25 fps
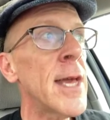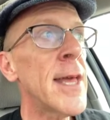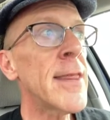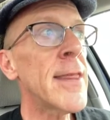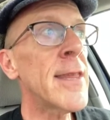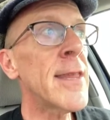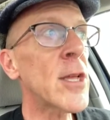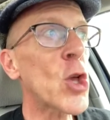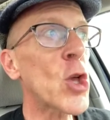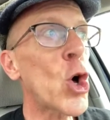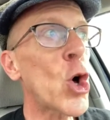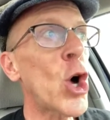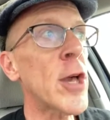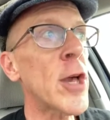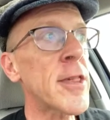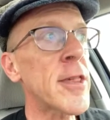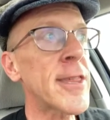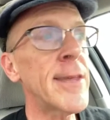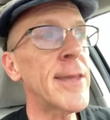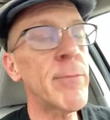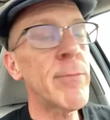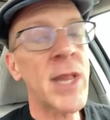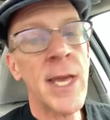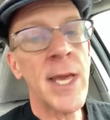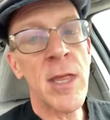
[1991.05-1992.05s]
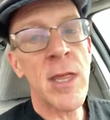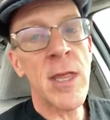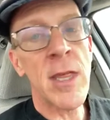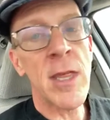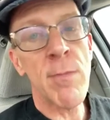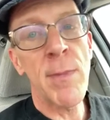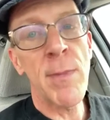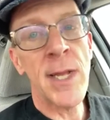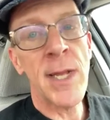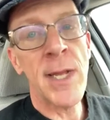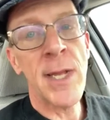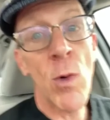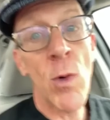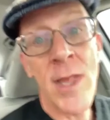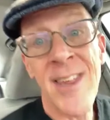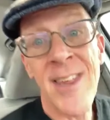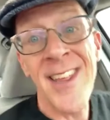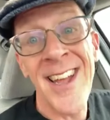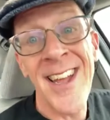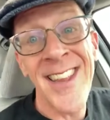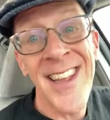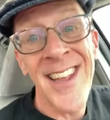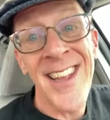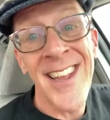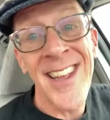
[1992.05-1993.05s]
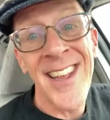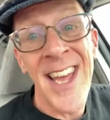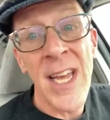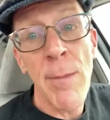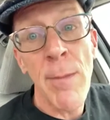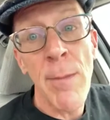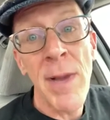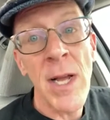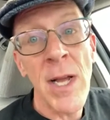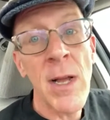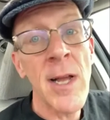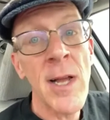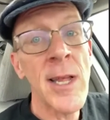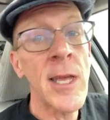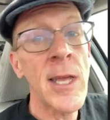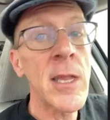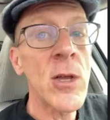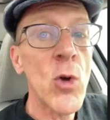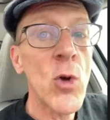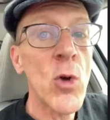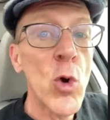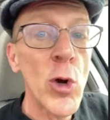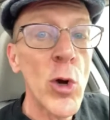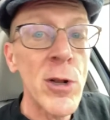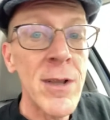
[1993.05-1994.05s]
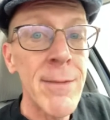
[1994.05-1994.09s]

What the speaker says: that costs them less money. What's not to like about cutting the cord?